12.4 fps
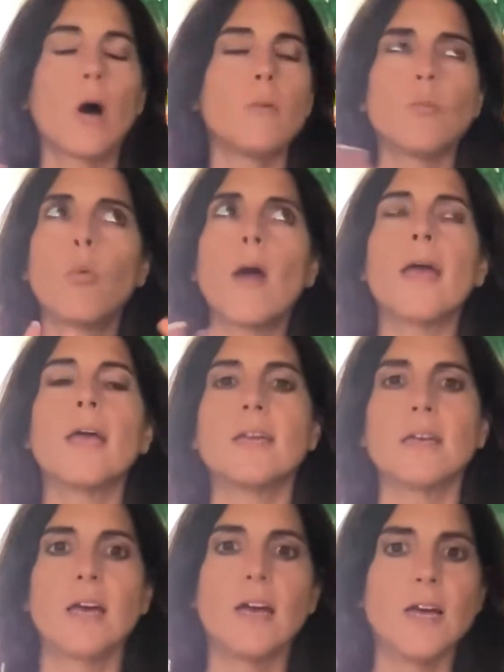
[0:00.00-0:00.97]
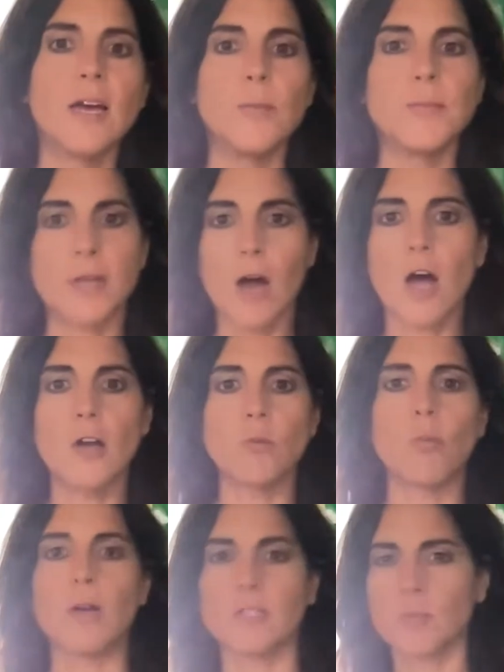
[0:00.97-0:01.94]
way
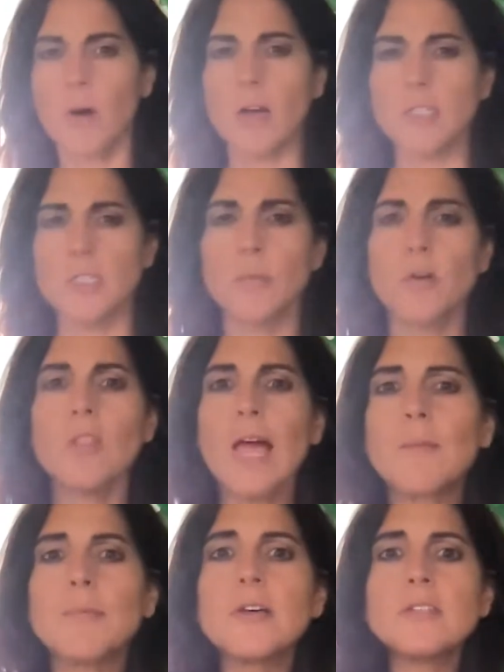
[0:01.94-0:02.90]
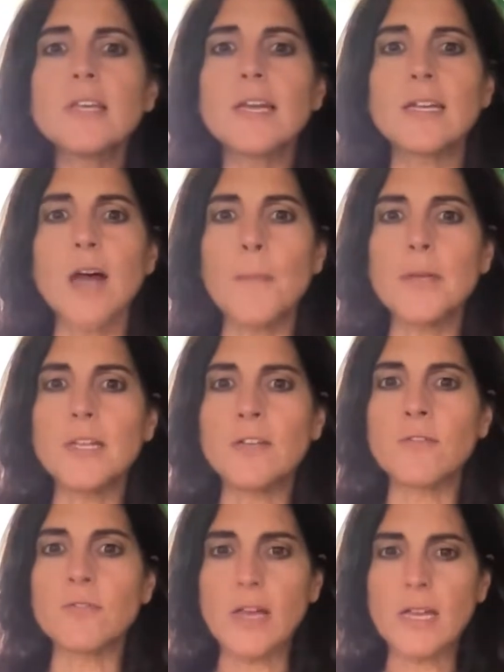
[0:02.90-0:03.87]
beyond what is possible like building it up and
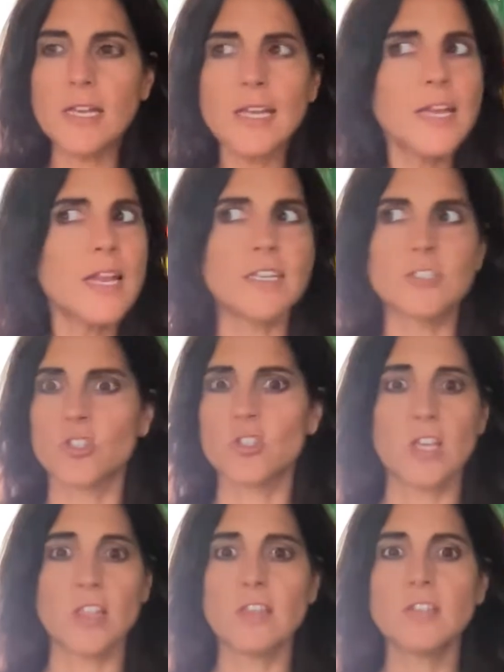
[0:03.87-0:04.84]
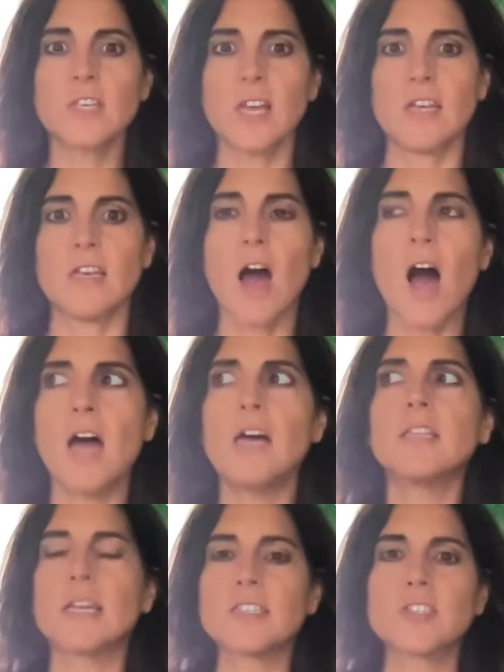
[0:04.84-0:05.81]
inflating it and it's just like this
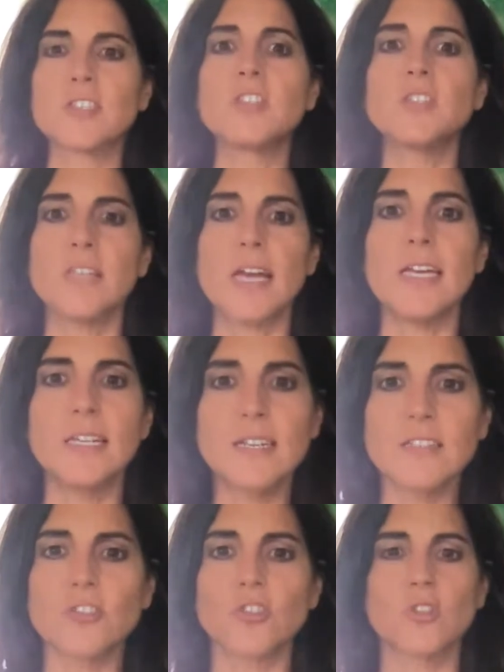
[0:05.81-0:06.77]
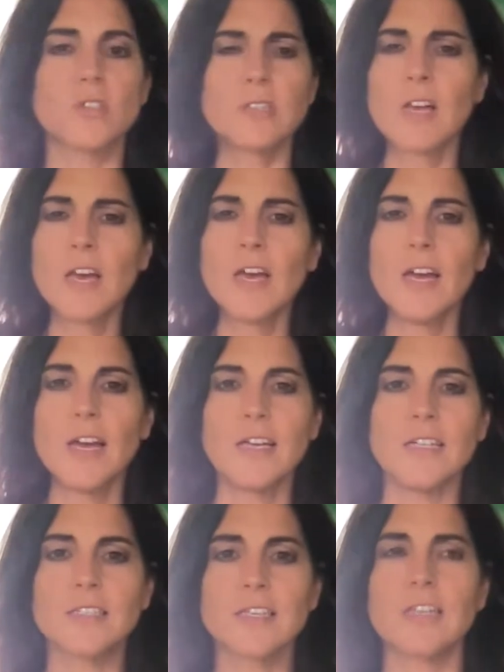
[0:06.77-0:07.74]
cannot like sustain it's just
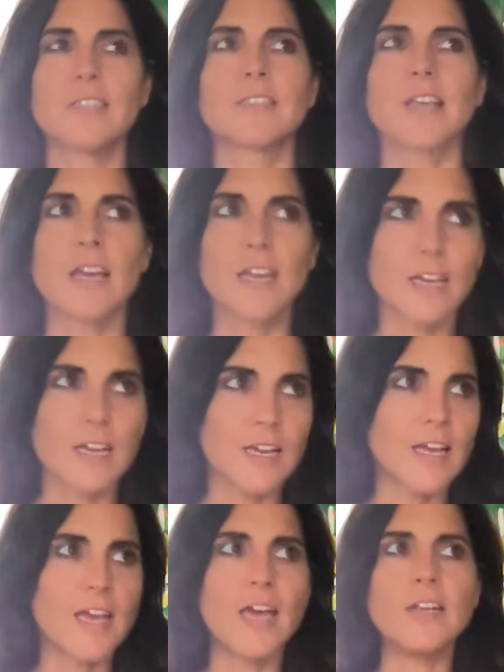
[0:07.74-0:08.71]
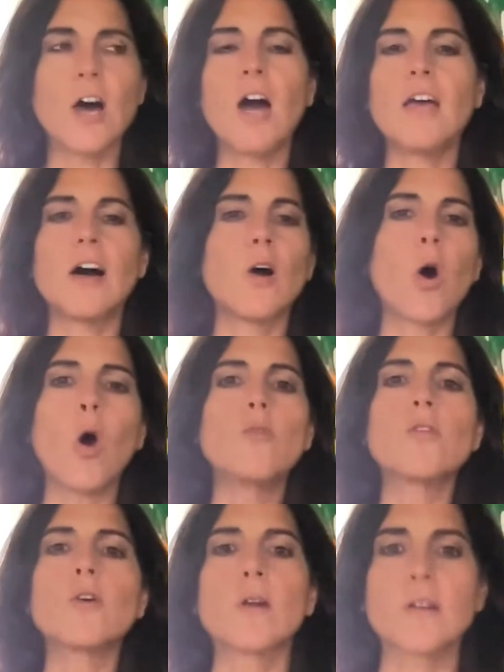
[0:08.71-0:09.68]
it's it's like an
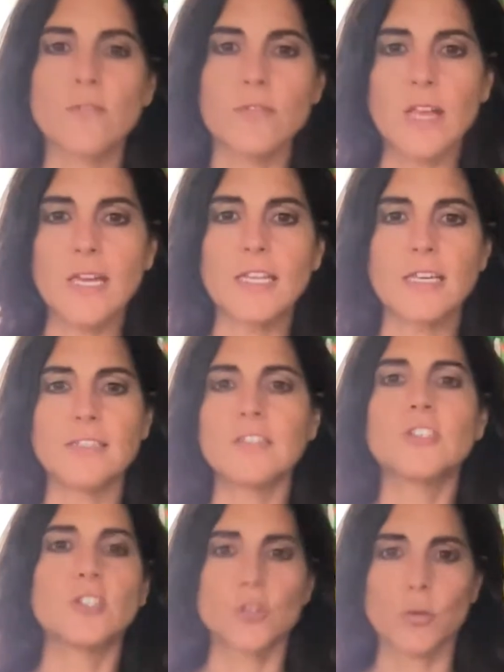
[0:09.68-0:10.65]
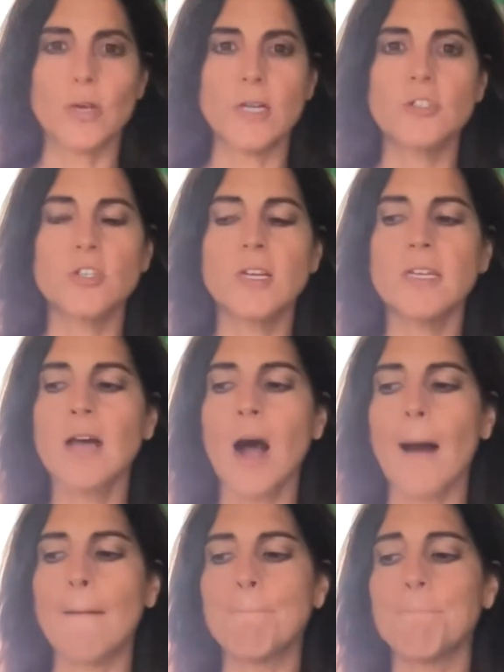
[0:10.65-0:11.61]
overinflated situation
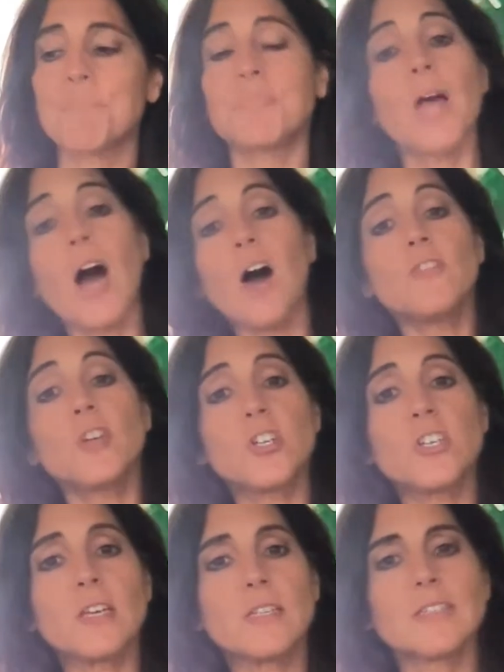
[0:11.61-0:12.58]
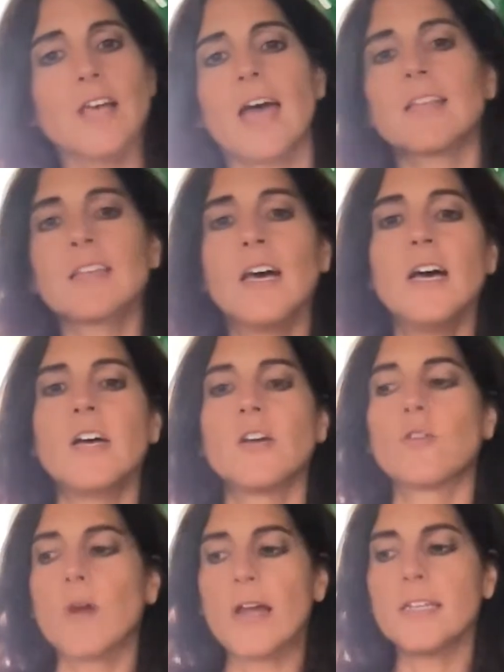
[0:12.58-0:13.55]
um of goodness and
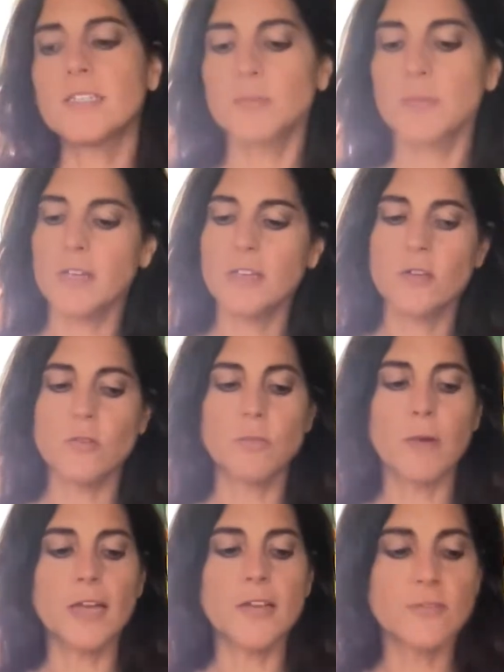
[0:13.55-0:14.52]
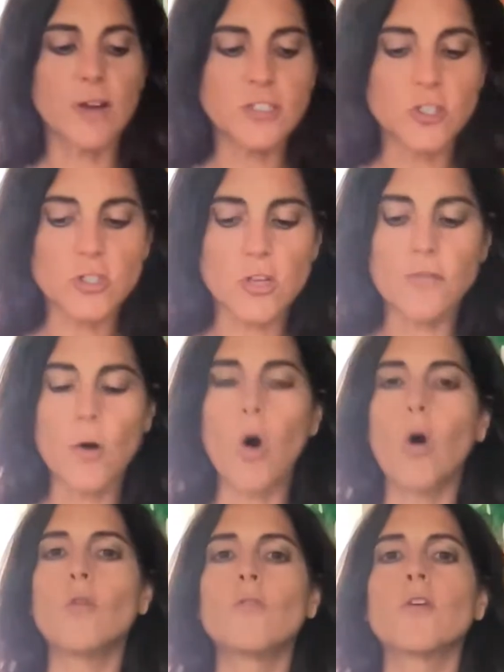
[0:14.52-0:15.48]
great, you might find yourself
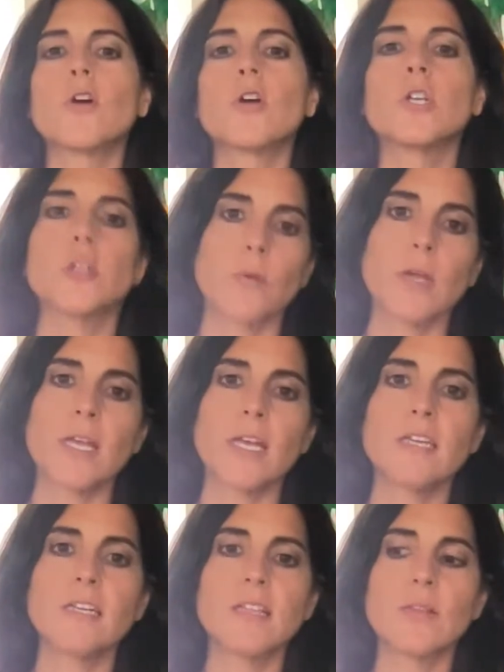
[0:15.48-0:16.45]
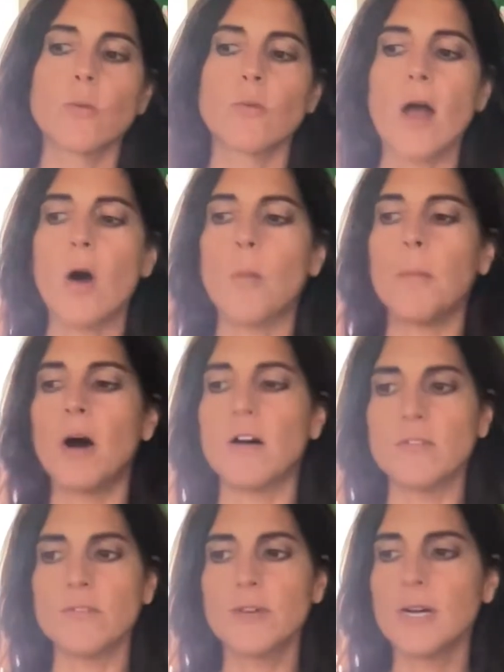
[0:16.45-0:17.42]
overdoing it in the realm
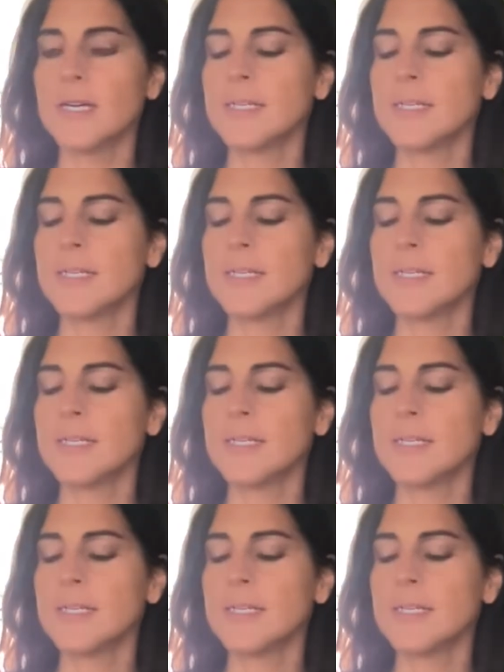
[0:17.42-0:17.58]
of,